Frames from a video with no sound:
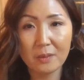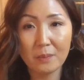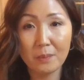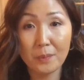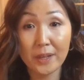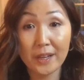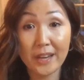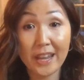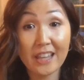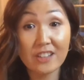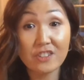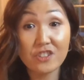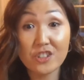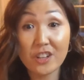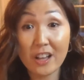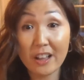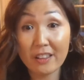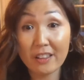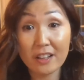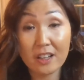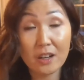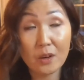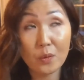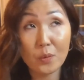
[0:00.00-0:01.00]
but
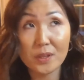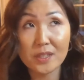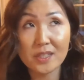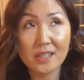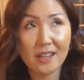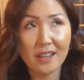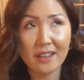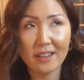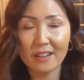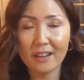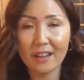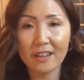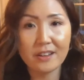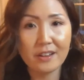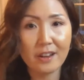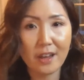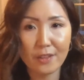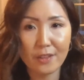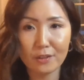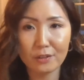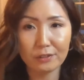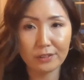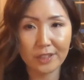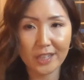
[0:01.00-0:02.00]
Angelica was in
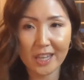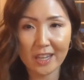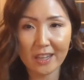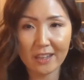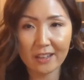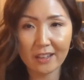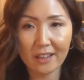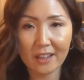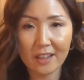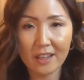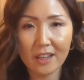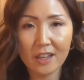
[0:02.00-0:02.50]
another league.